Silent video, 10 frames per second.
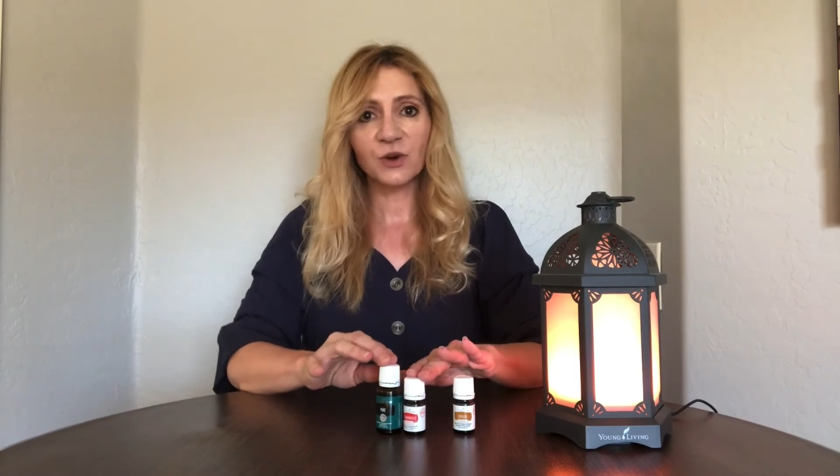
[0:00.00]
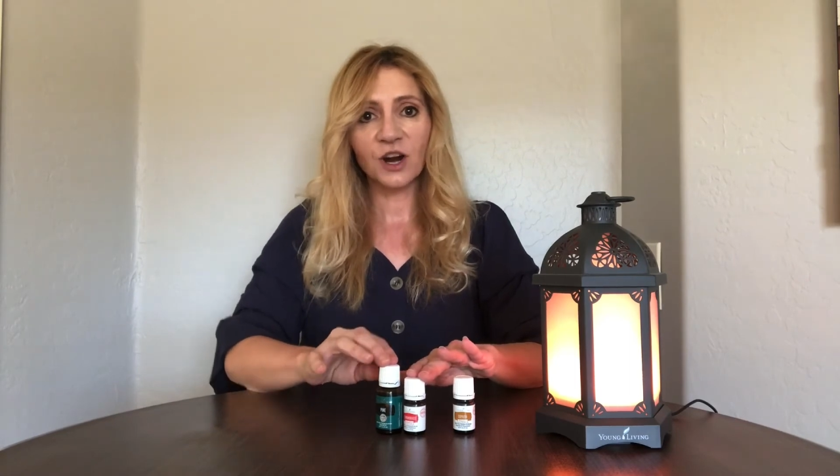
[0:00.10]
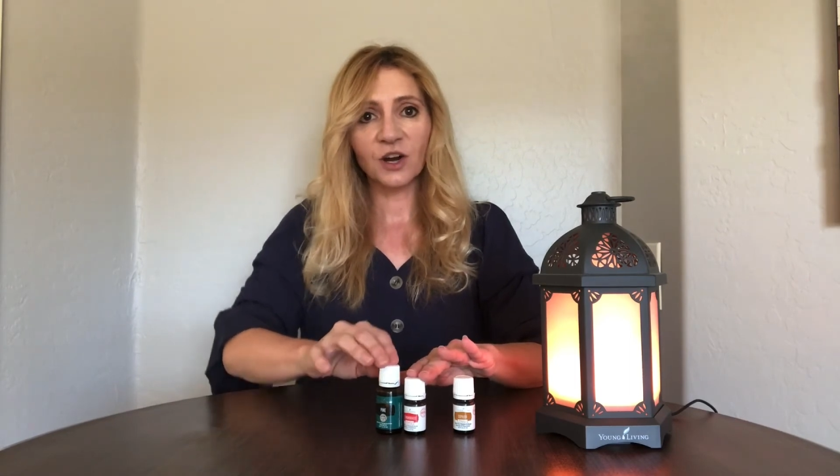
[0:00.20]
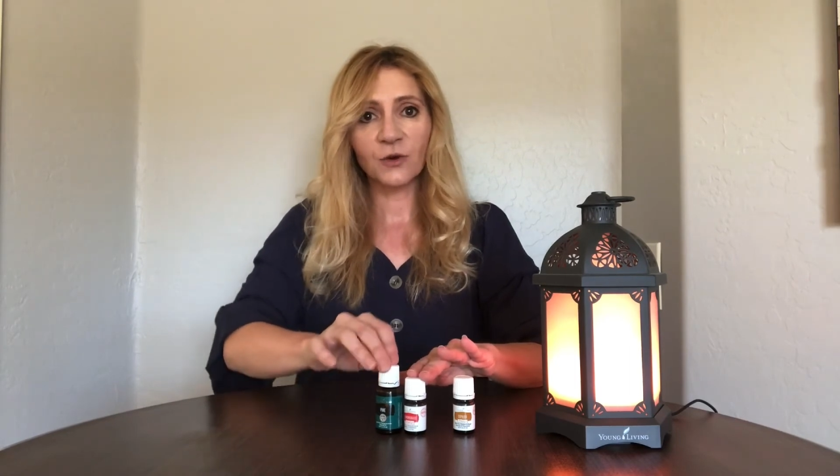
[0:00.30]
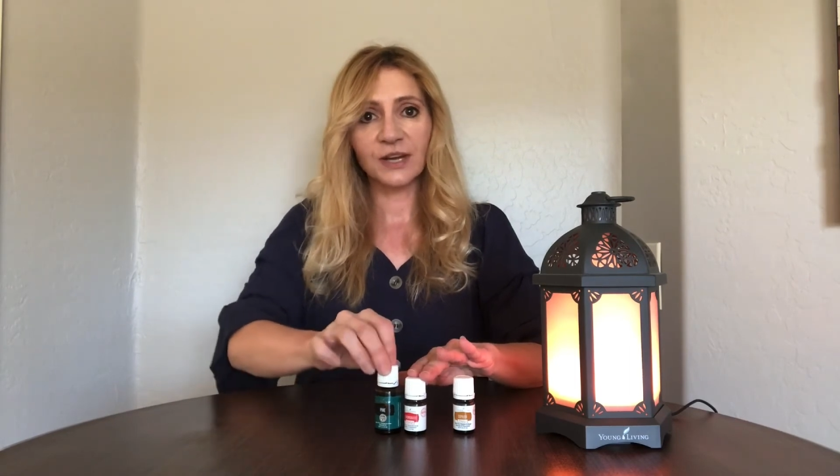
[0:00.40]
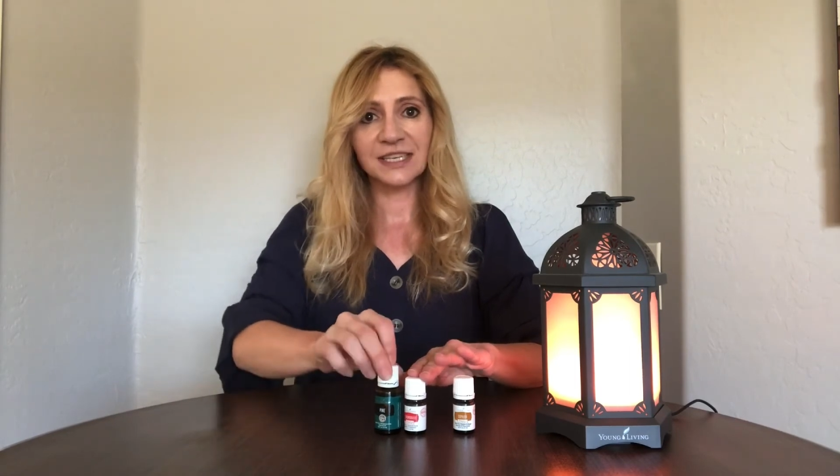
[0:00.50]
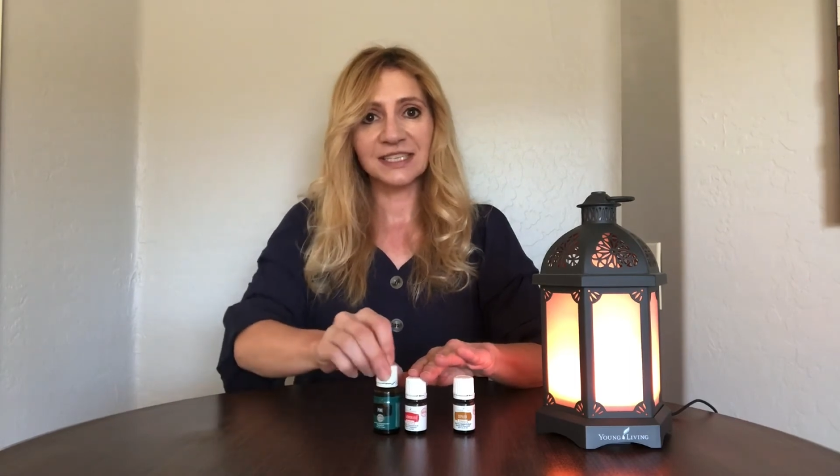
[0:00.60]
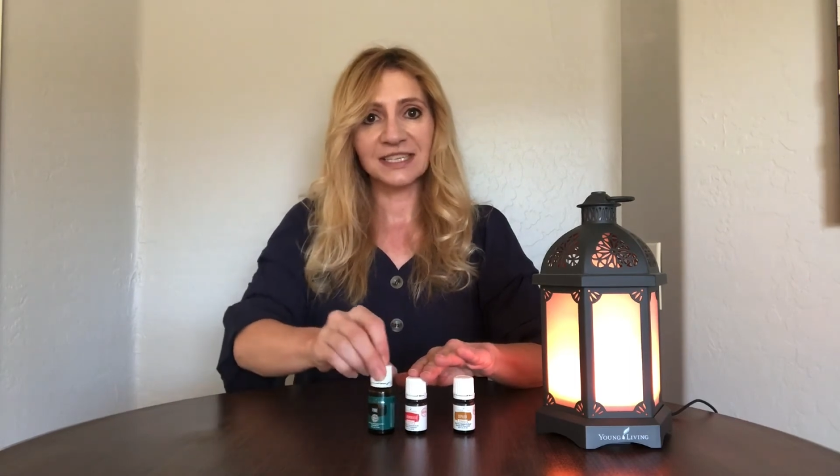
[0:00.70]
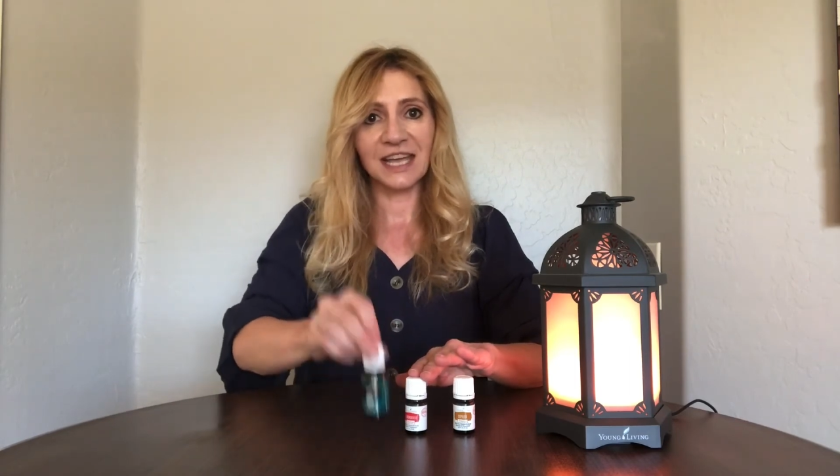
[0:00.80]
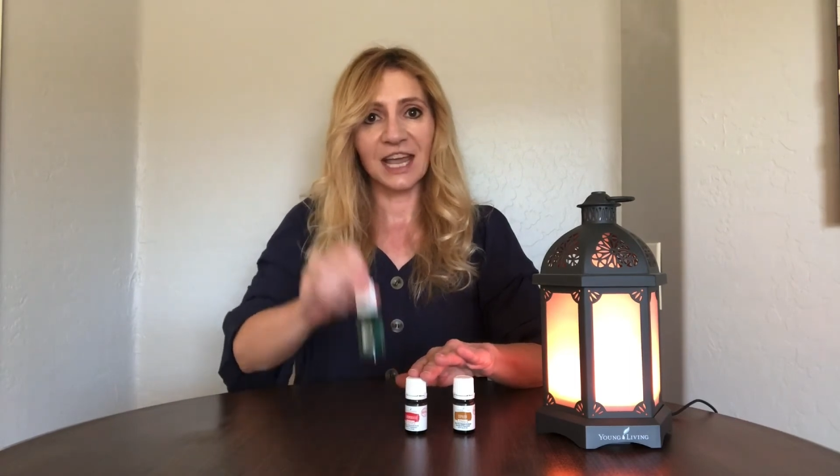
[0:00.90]
are going
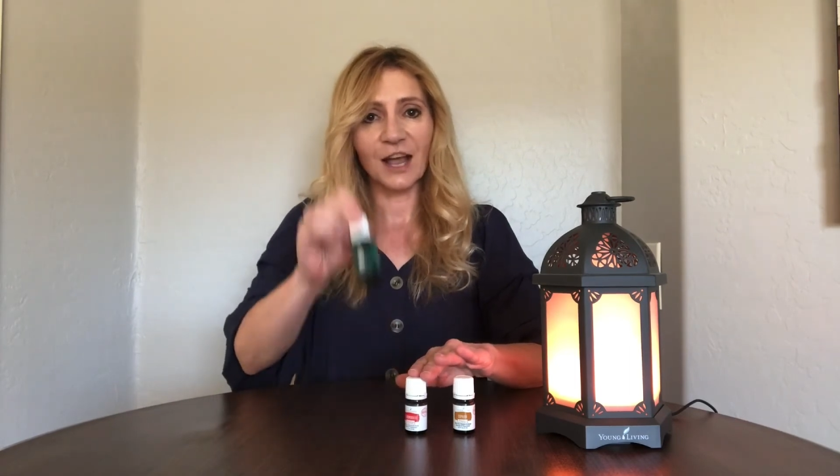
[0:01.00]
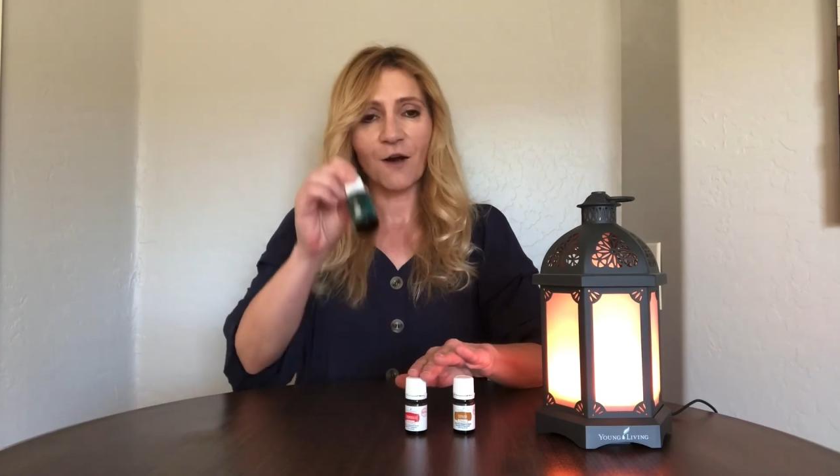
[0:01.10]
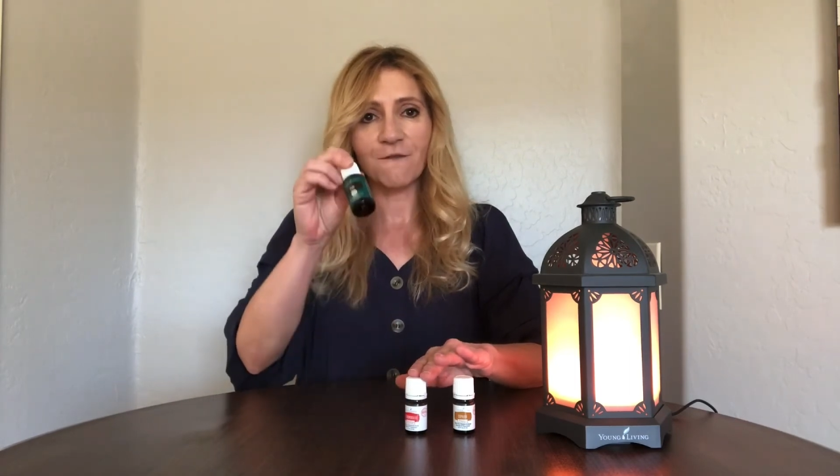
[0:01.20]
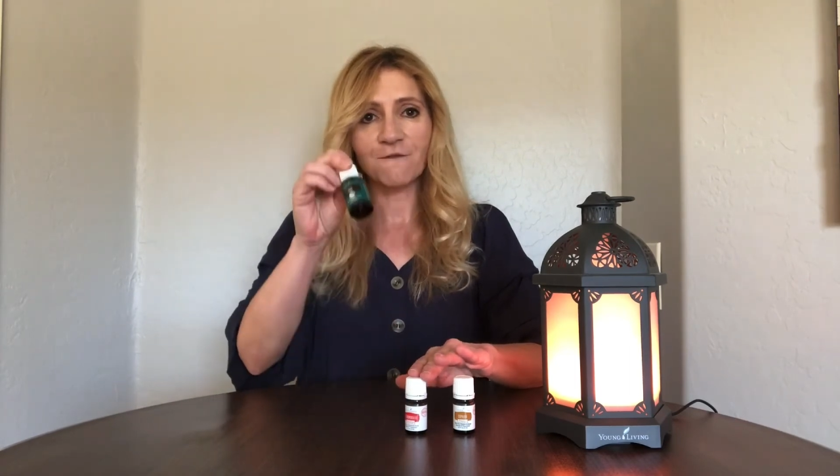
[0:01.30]
to take